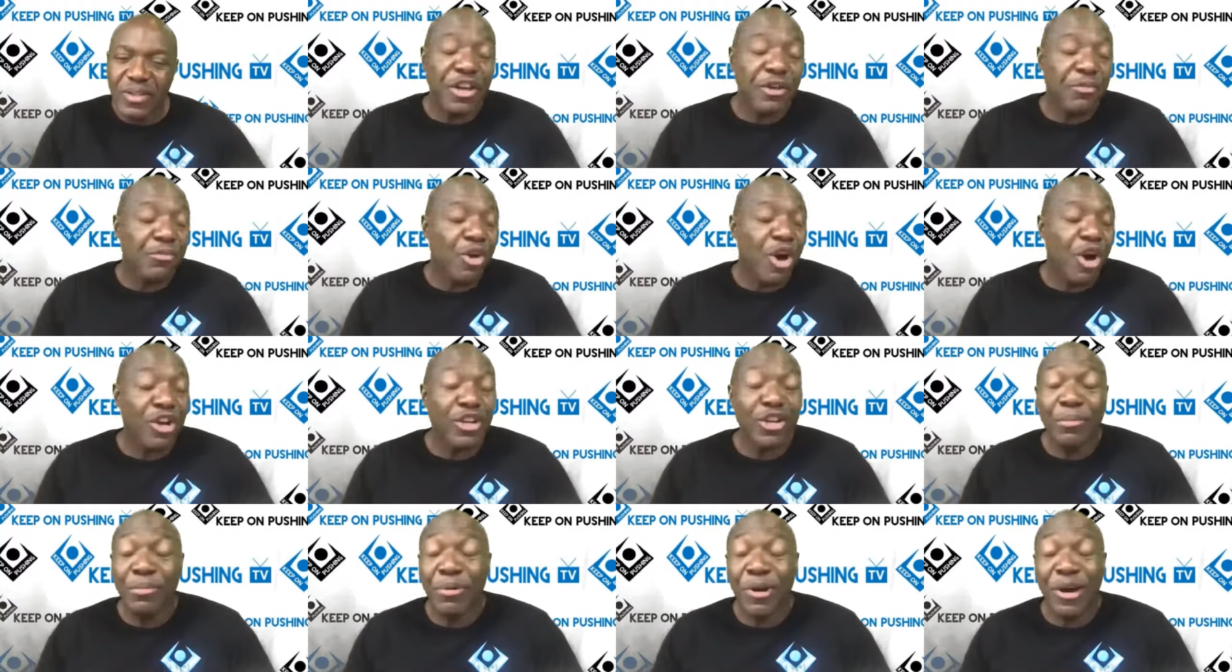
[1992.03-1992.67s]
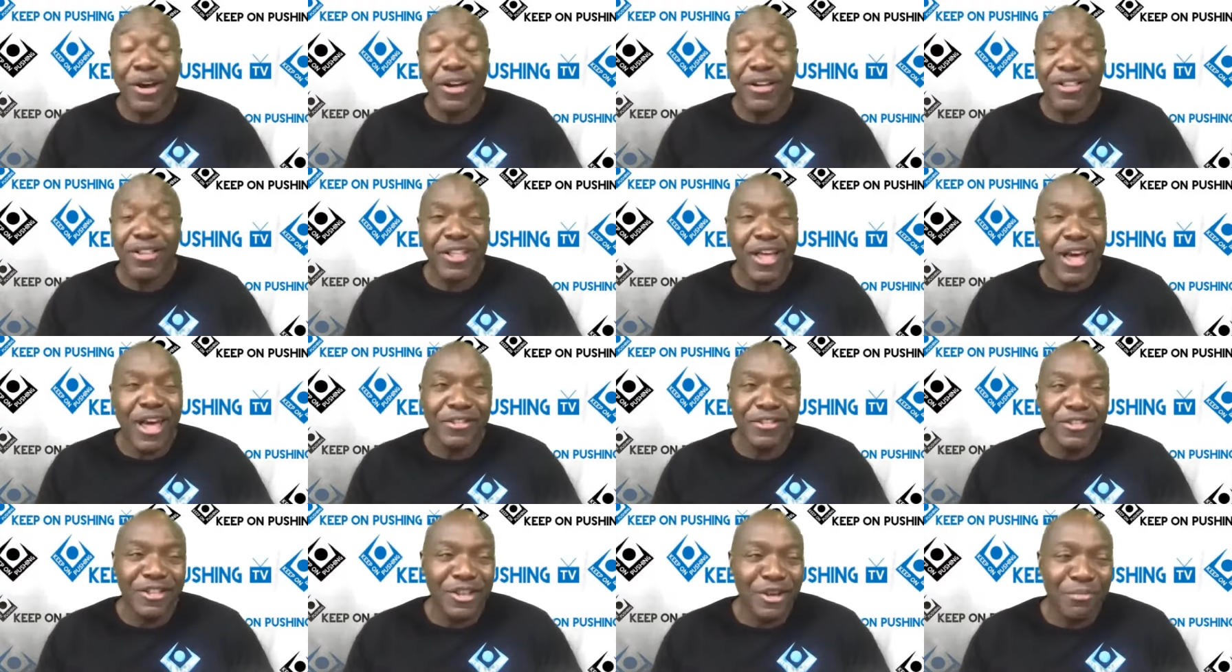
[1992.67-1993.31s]
you brought up
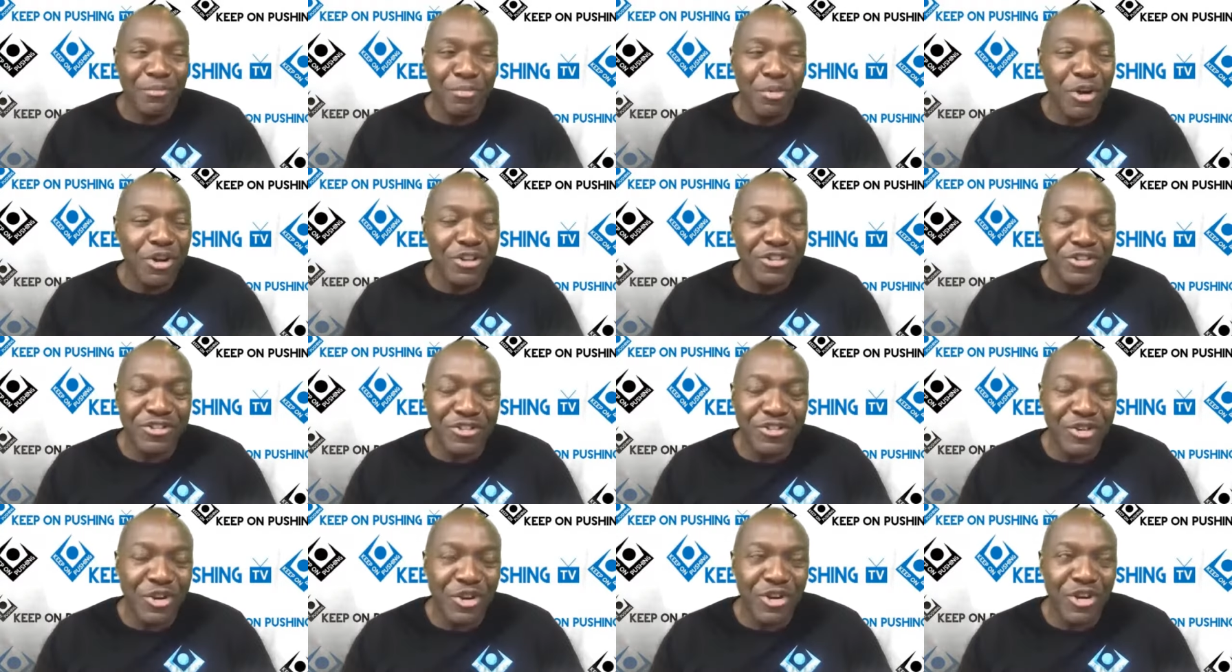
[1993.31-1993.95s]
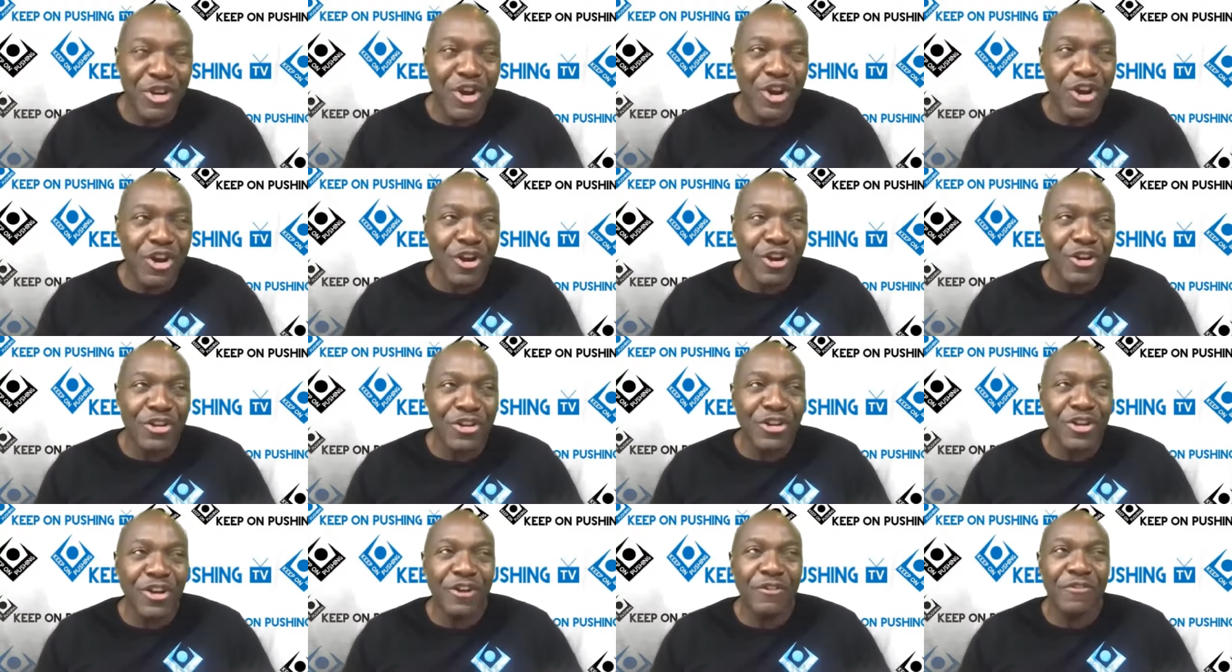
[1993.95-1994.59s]
the importance. So
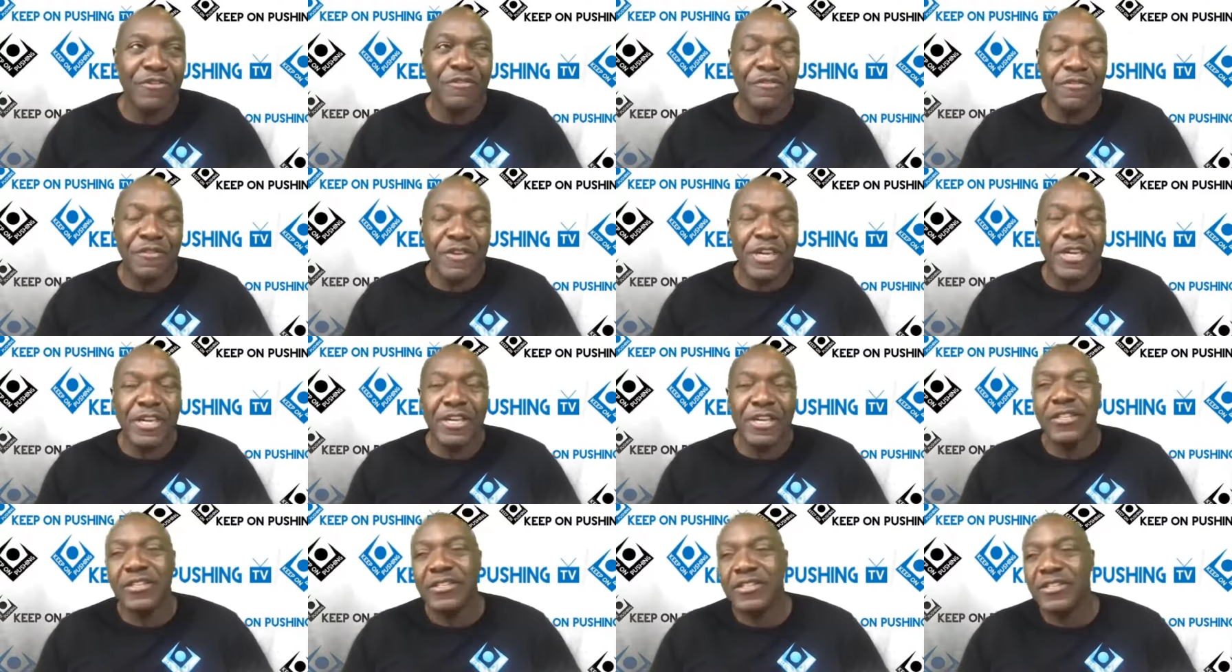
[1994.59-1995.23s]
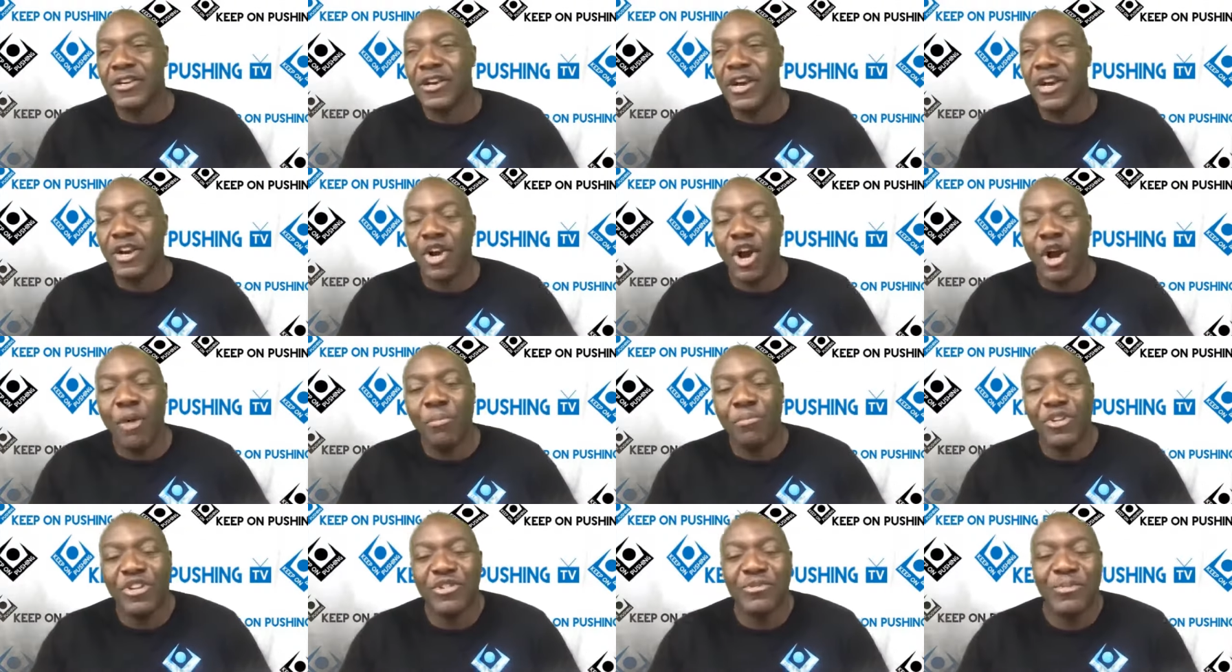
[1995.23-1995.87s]
your feat, your
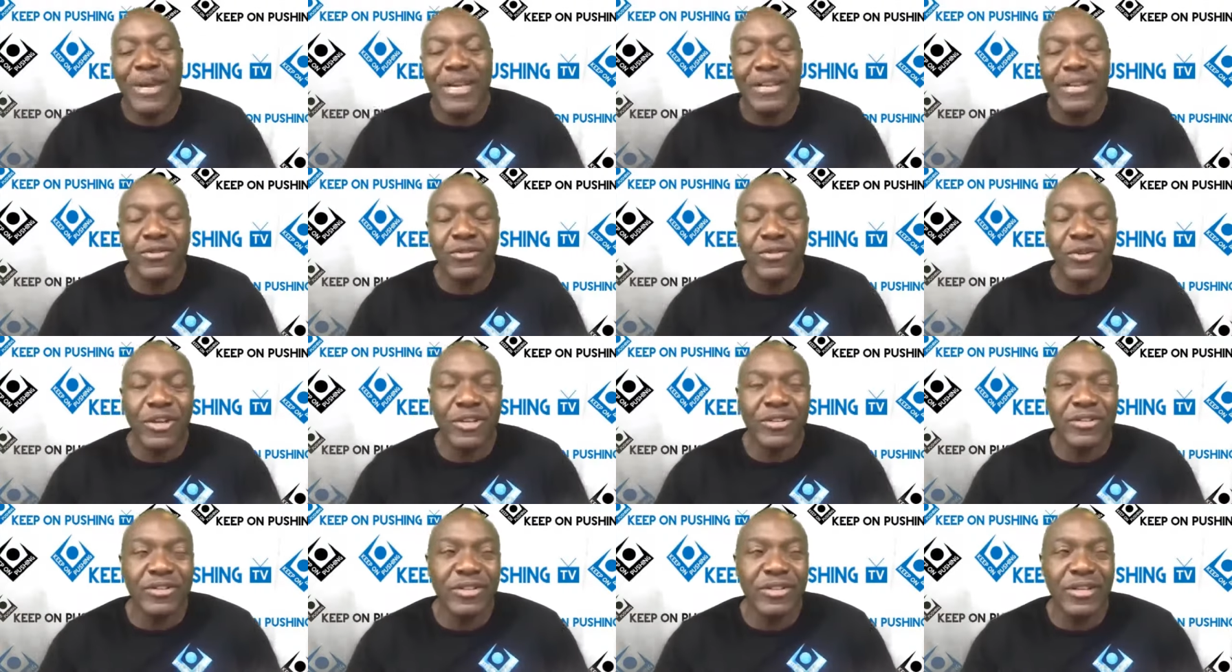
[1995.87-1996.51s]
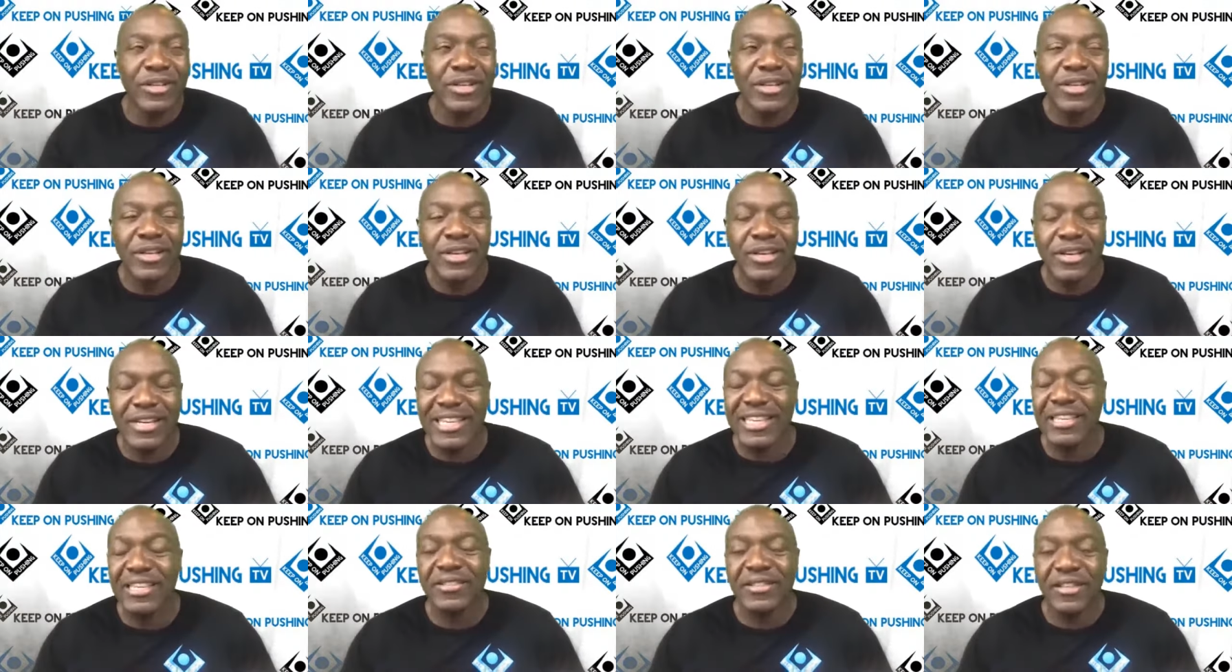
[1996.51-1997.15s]
accomplishment
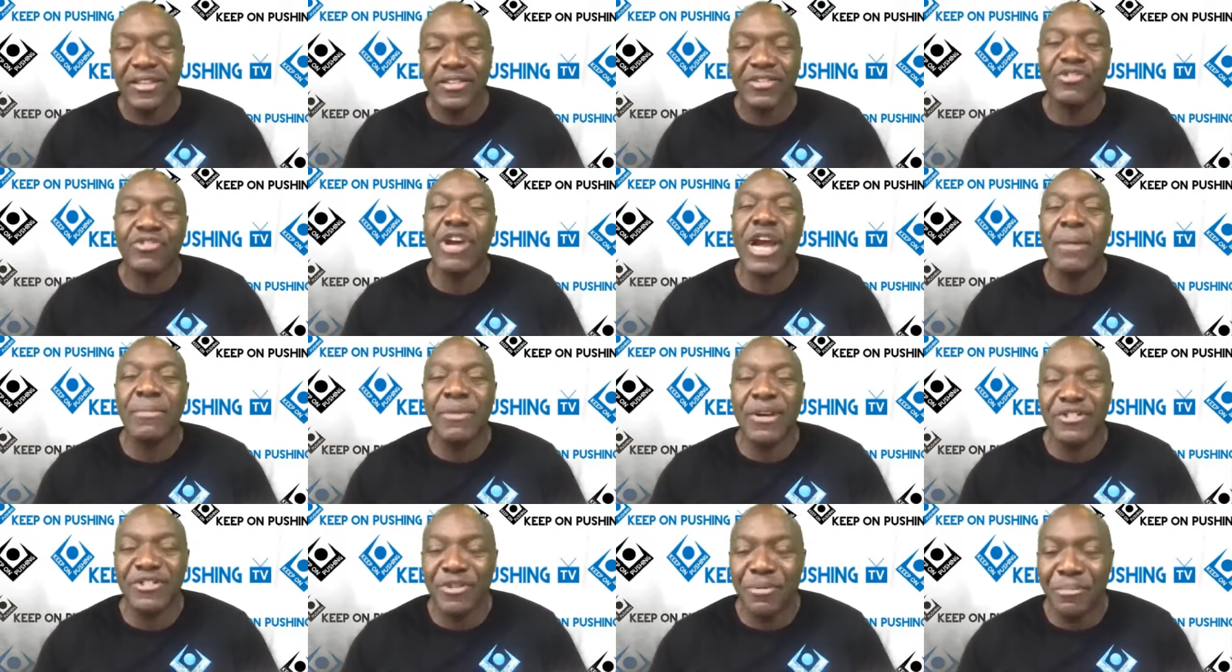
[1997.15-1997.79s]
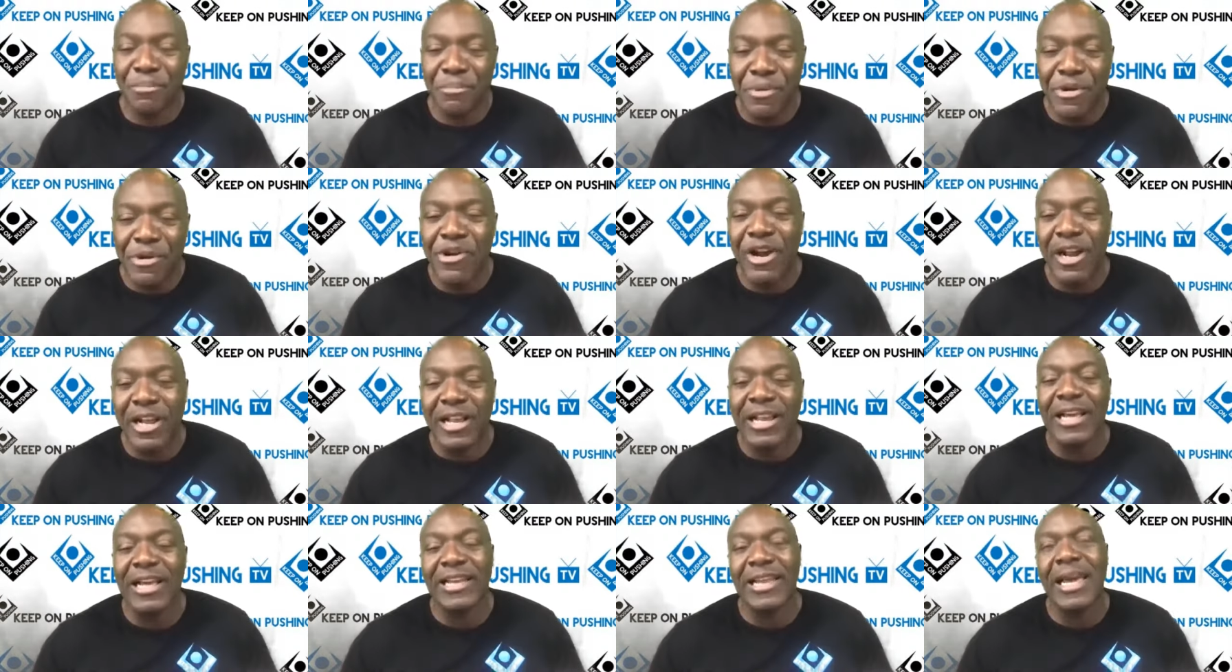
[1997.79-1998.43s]
is described as a
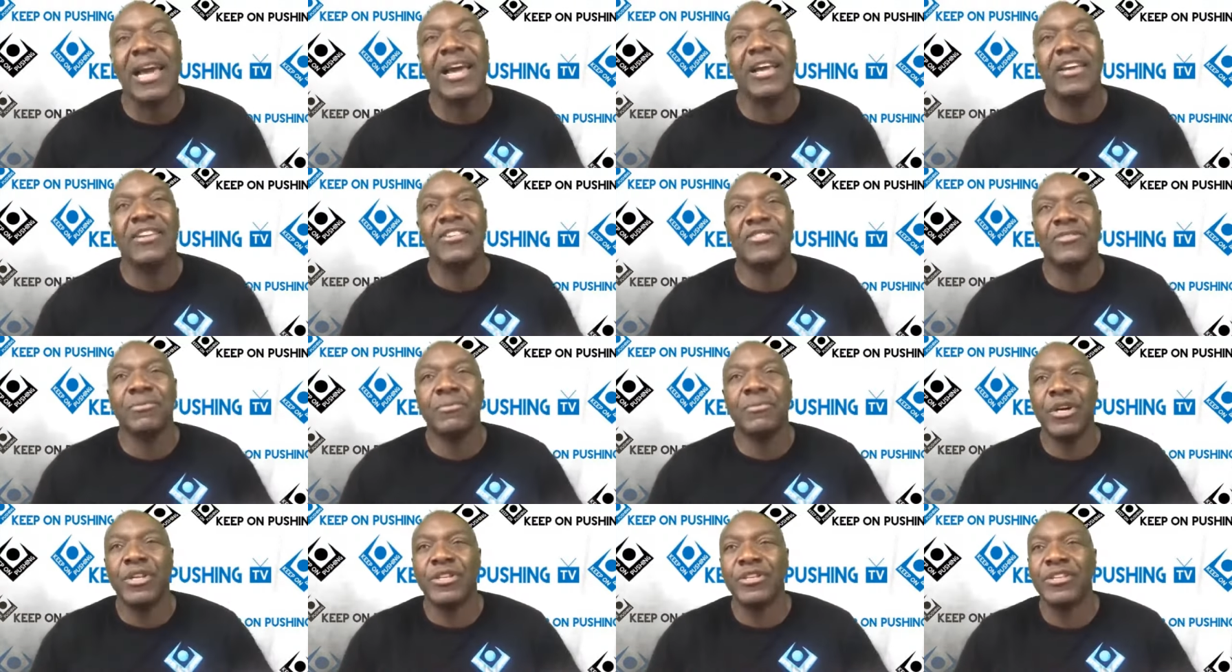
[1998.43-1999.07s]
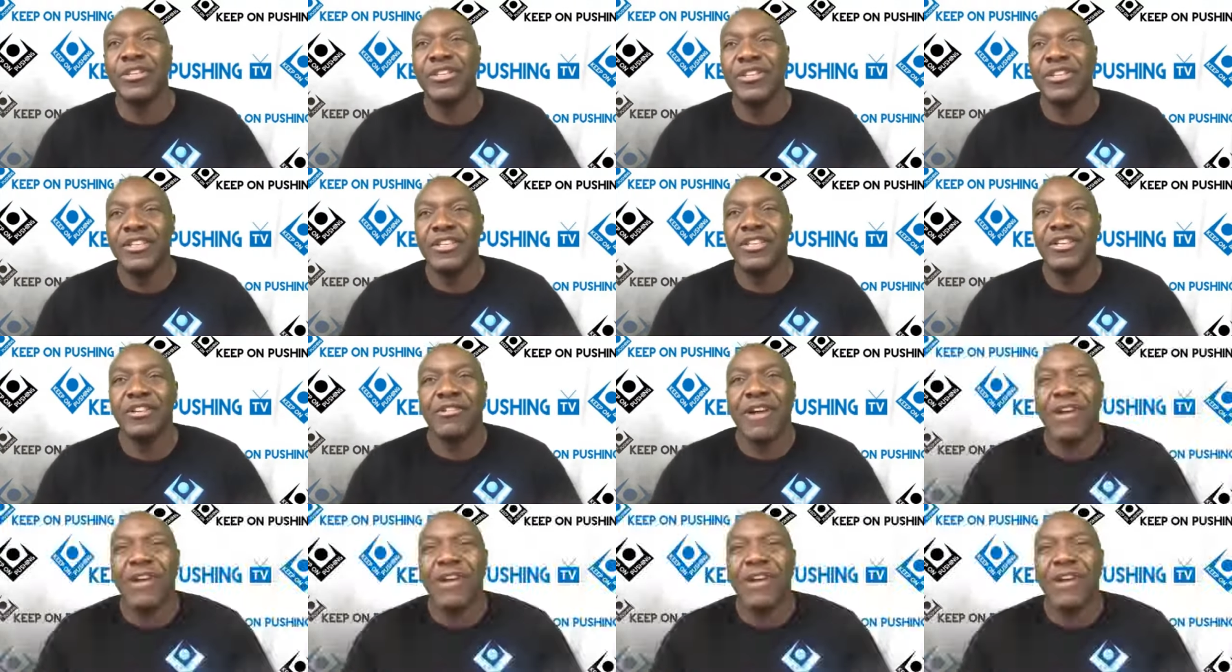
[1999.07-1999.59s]
miracle on ice. But you're